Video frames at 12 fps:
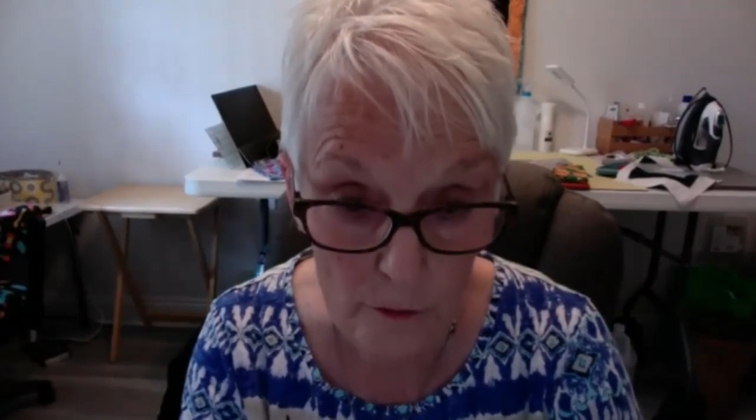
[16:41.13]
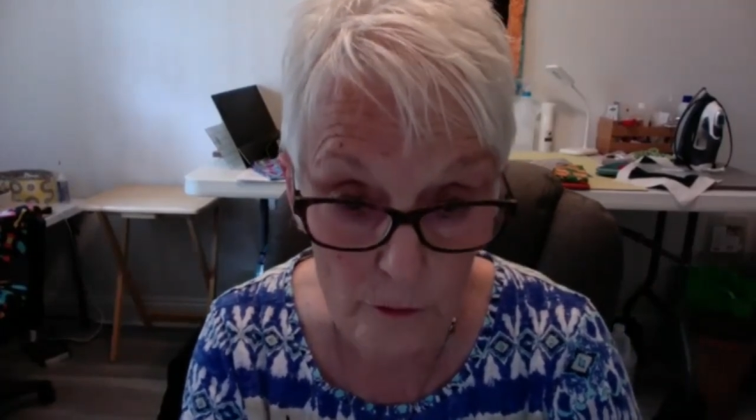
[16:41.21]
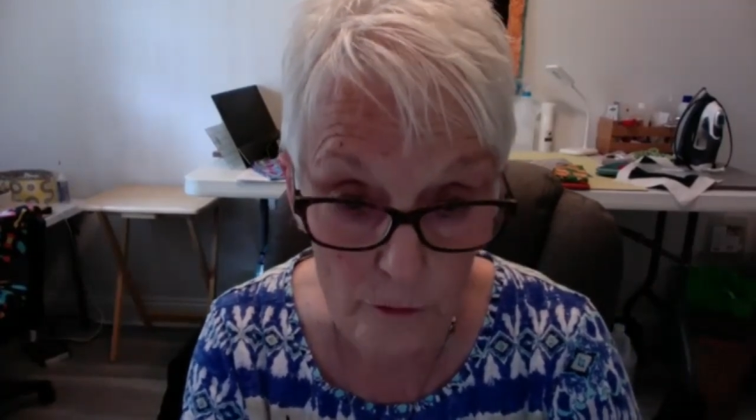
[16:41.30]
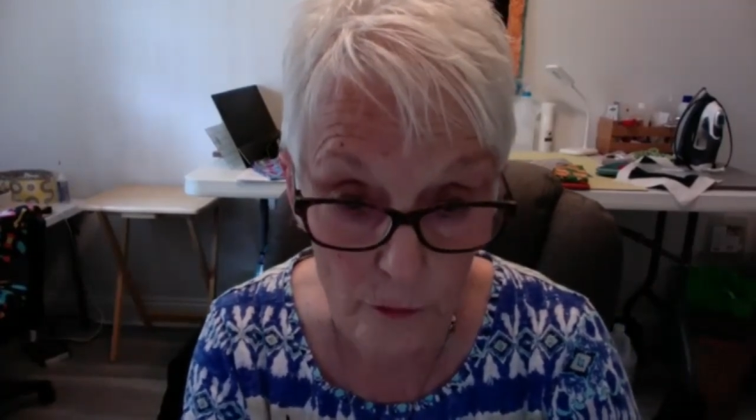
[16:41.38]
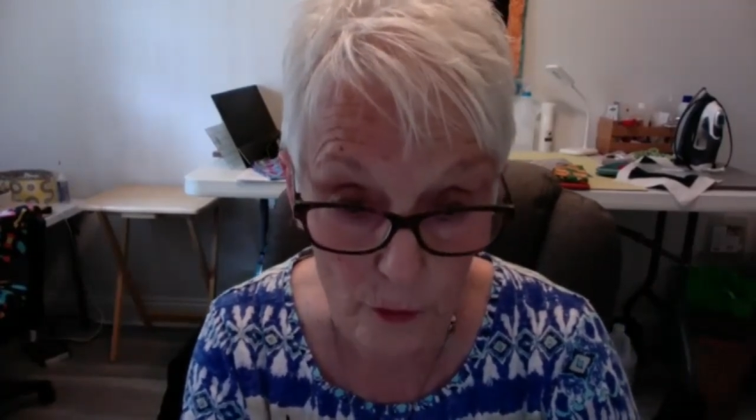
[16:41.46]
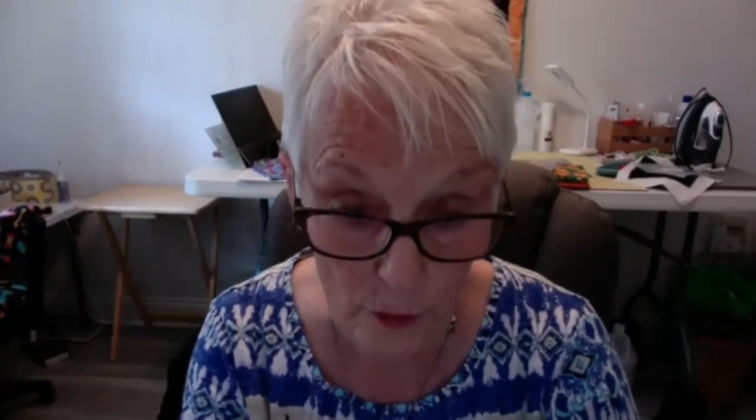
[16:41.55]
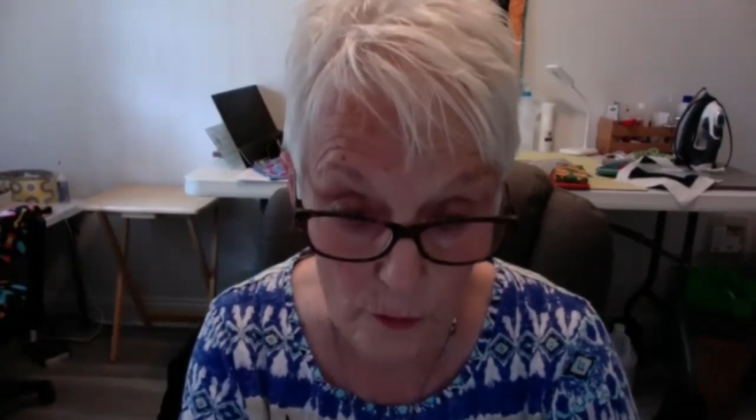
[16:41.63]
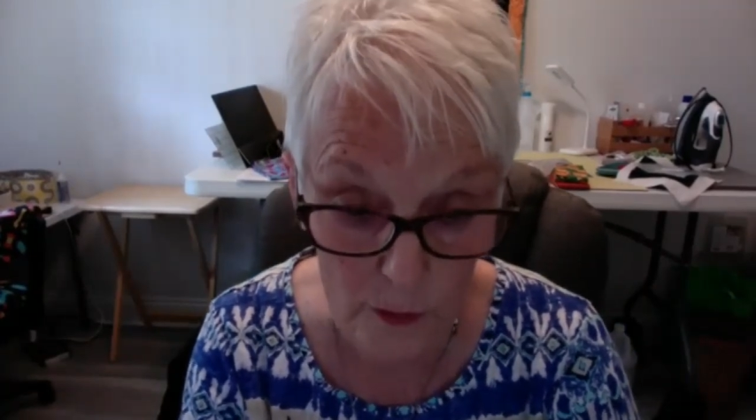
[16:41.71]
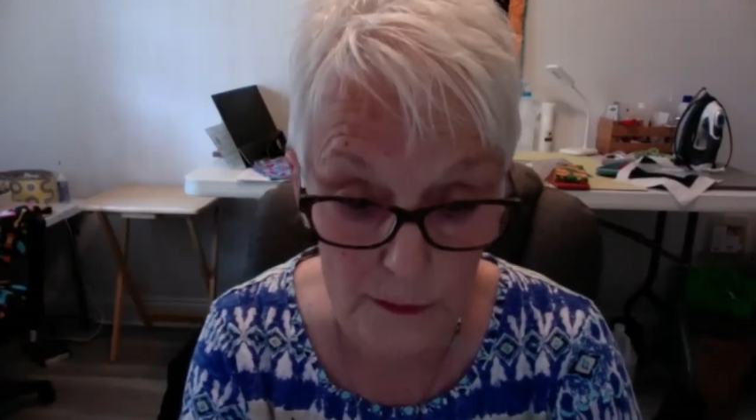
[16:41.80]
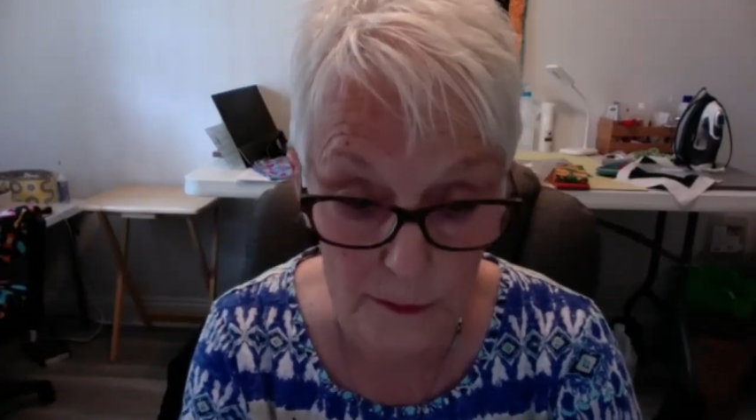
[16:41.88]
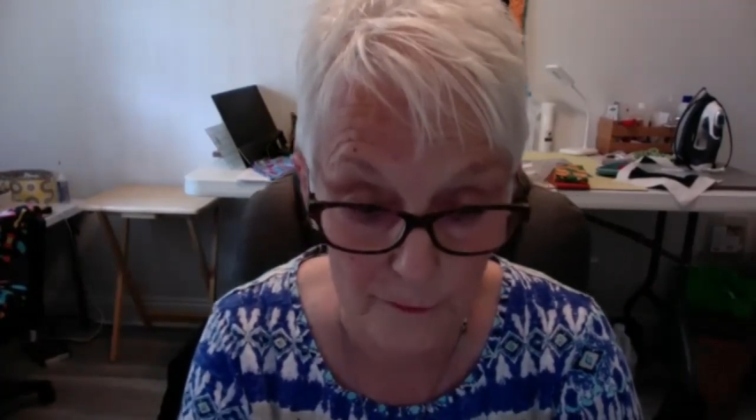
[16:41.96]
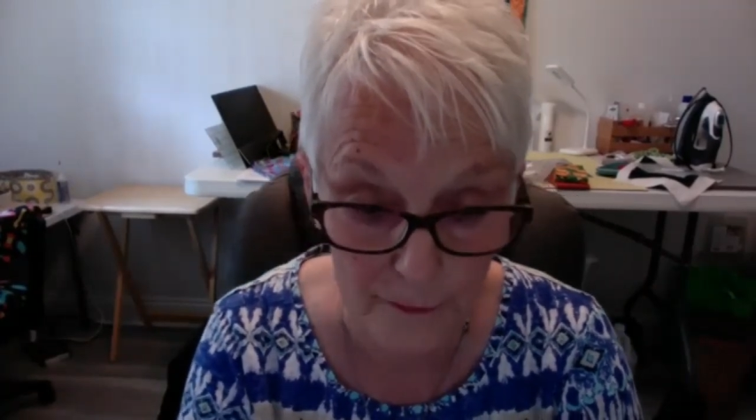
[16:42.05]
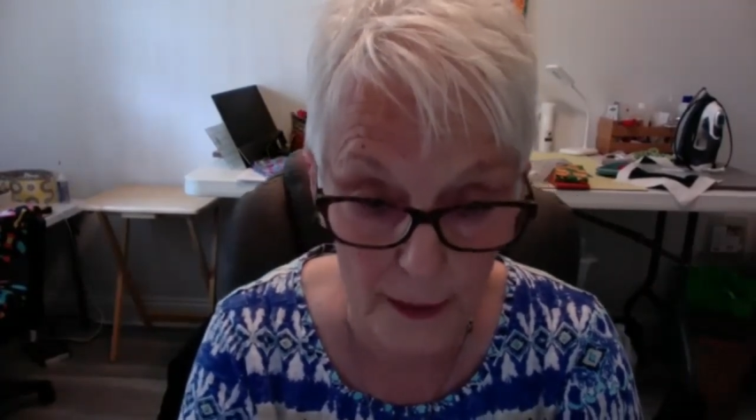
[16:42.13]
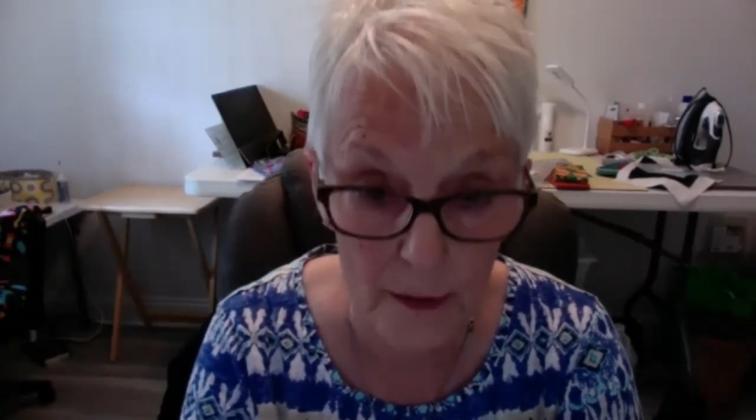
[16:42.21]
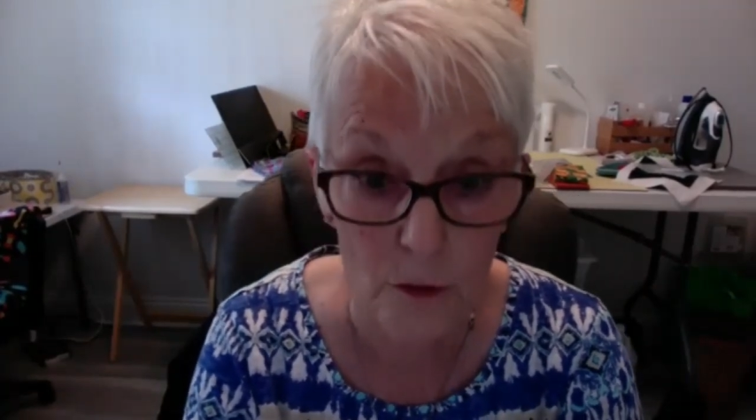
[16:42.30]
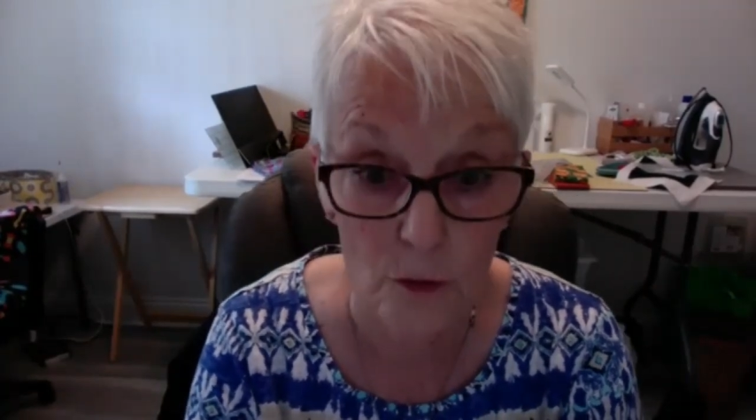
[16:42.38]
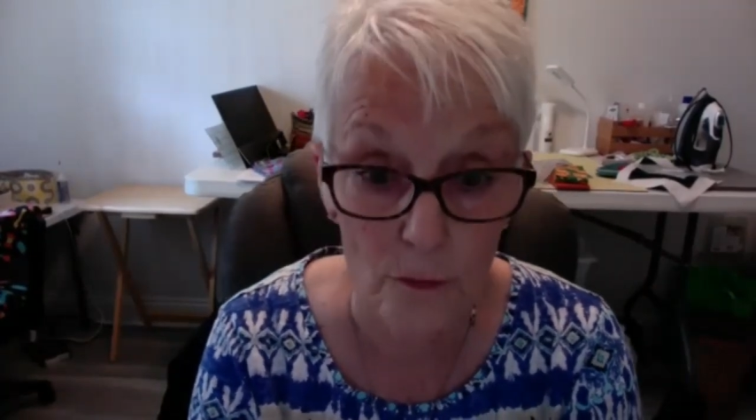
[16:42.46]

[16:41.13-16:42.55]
for Quilt of Valor